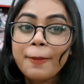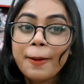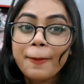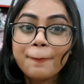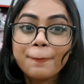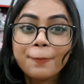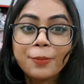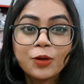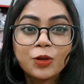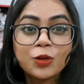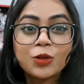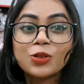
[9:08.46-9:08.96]
my
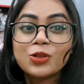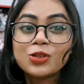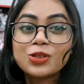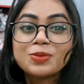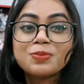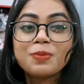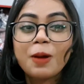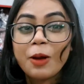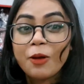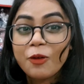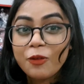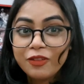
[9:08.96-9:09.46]
posts,
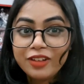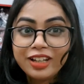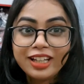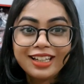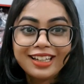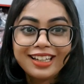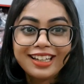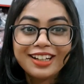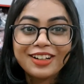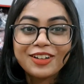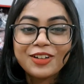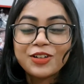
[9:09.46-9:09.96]
my
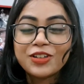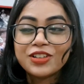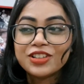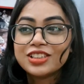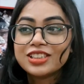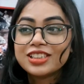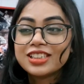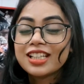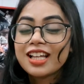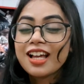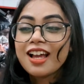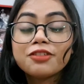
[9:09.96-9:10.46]

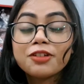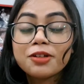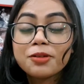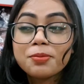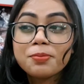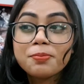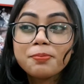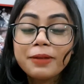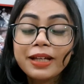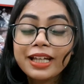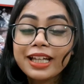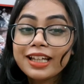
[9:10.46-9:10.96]
videos, for
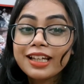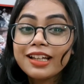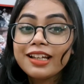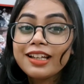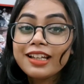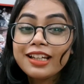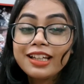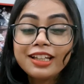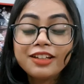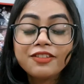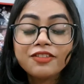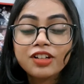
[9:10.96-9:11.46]

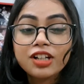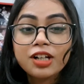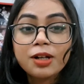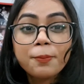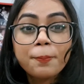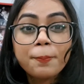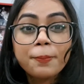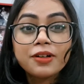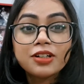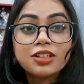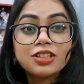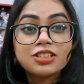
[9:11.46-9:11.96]
making even a
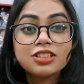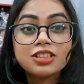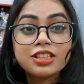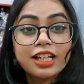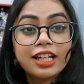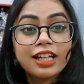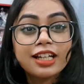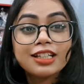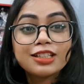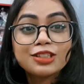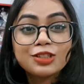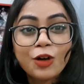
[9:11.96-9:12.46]

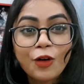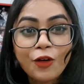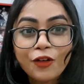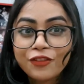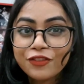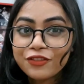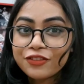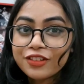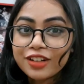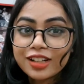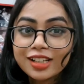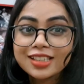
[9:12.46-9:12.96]
purchase
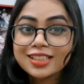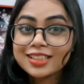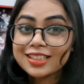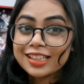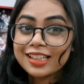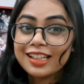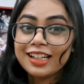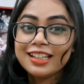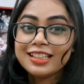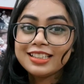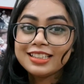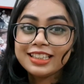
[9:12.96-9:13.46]
of one
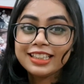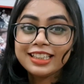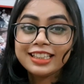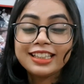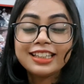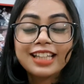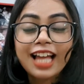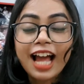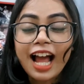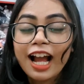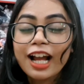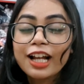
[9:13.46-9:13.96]
scrunchie.
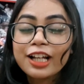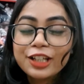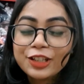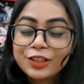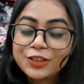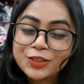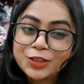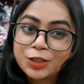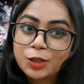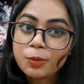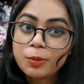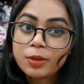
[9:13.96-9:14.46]
Thank
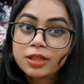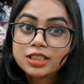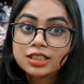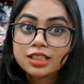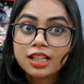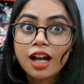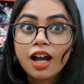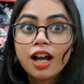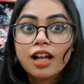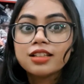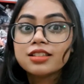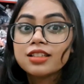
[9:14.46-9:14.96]
you so much
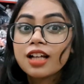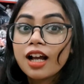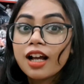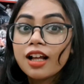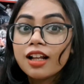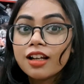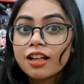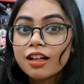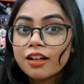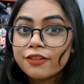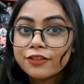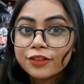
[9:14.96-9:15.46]
guys. I
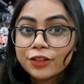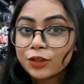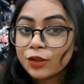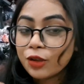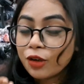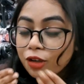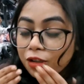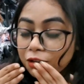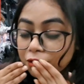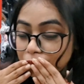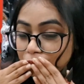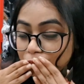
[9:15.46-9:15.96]
love you
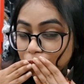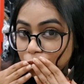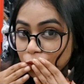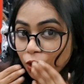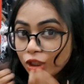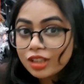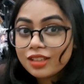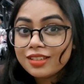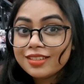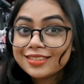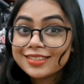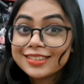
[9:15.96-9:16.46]
all.
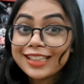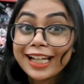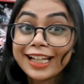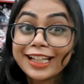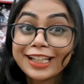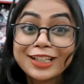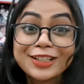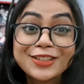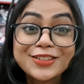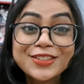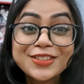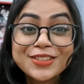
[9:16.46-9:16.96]

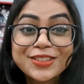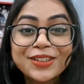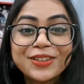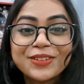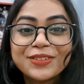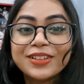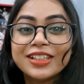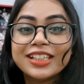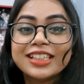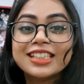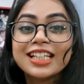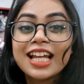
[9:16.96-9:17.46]
Thank you so
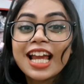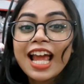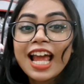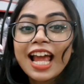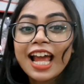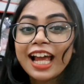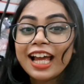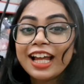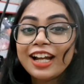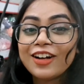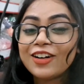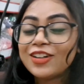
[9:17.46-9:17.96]
much.
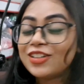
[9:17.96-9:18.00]
And